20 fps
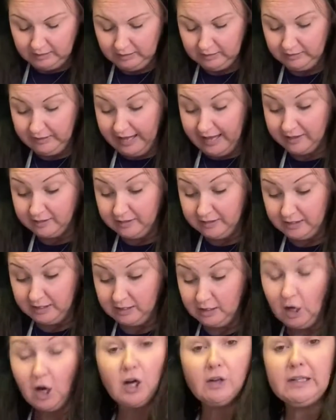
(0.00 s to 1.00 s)
that the
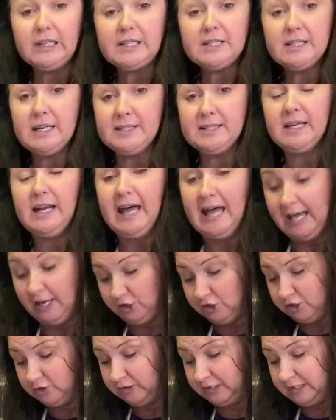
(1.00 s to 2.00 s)
garlic doesn't
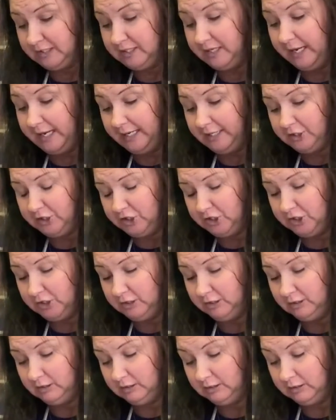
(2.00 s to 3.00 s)
actually touch
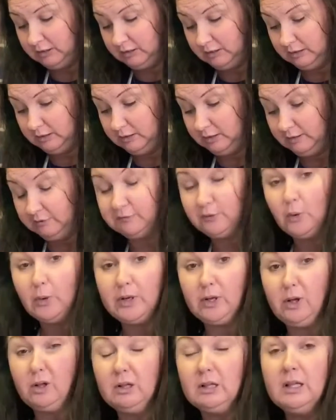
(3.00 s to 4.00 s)
the
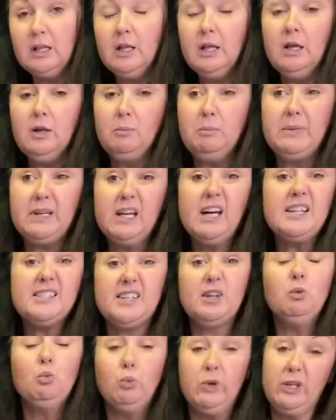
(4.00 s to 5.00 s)
foil because
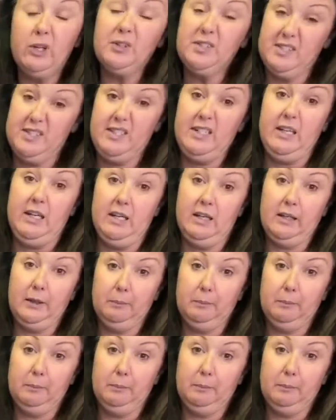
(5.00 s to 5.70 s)
it will stick.